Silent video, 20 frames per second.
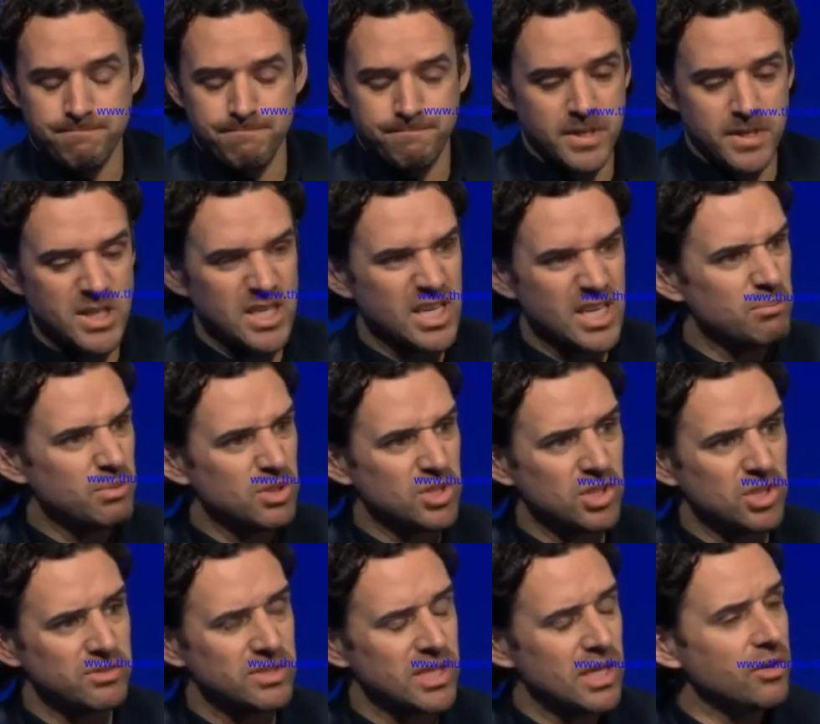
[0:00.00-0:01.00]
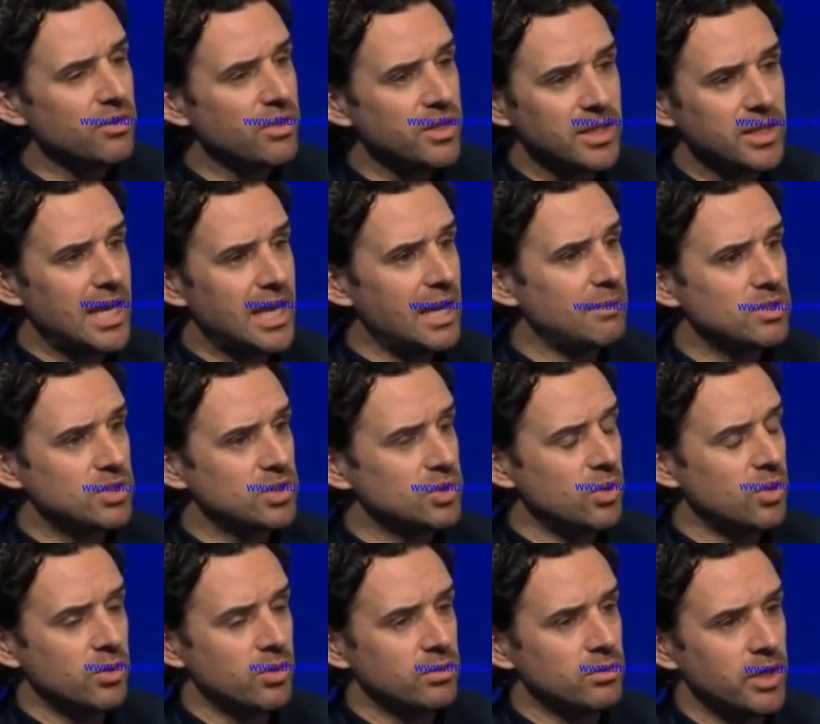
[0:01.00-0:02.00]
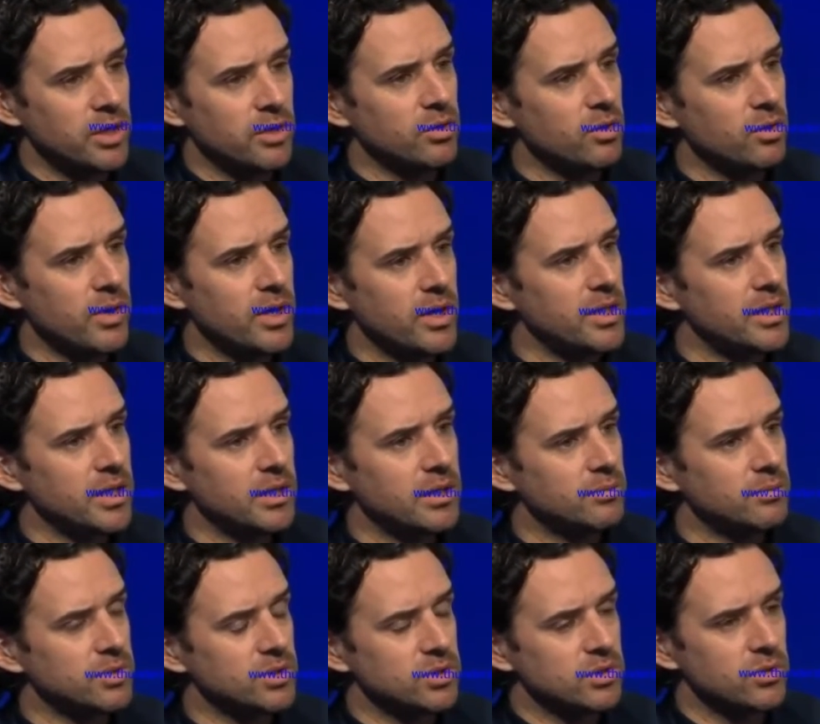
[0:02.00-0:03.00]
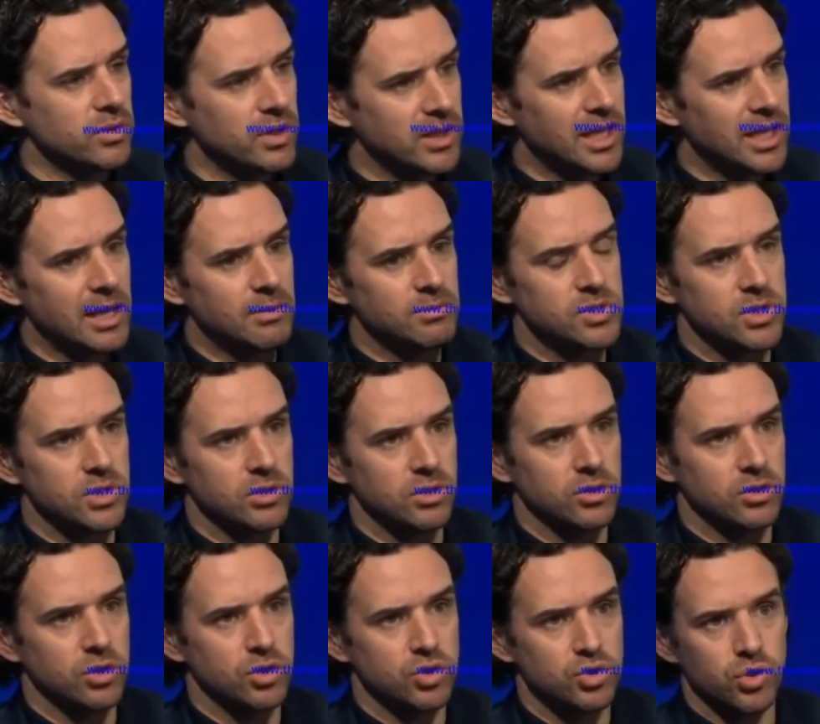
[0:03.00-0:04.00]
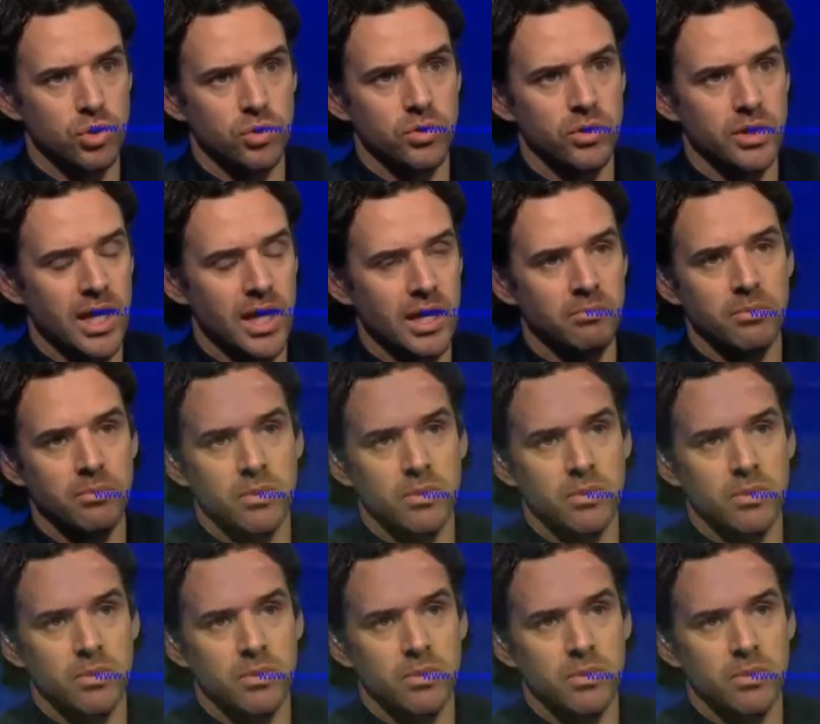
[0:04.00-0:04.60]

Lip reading: Didn't get much service. I don't think they came to score. I don't know why they didn't come to score. They came to control the game.